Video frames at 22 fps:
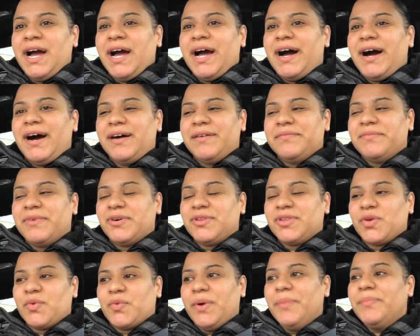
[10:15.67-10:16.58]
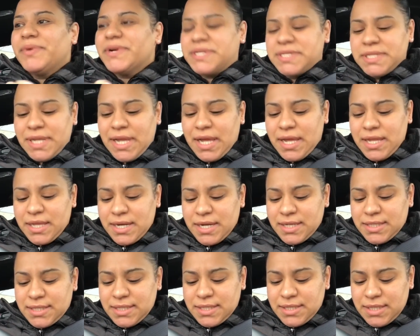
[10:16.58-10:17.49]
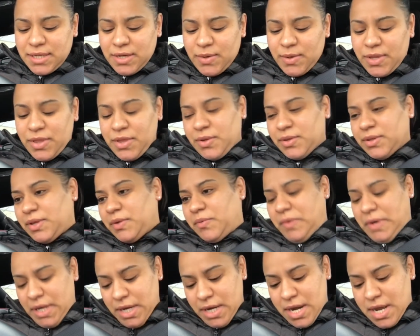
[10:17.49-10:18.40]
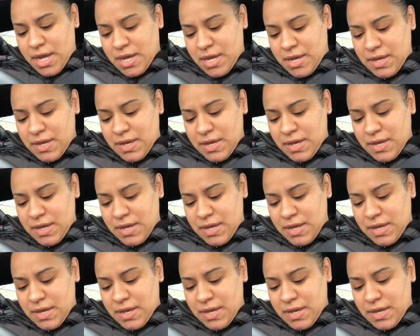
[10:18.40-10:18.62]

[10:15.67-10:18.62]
Um, only one personality to deal with, only one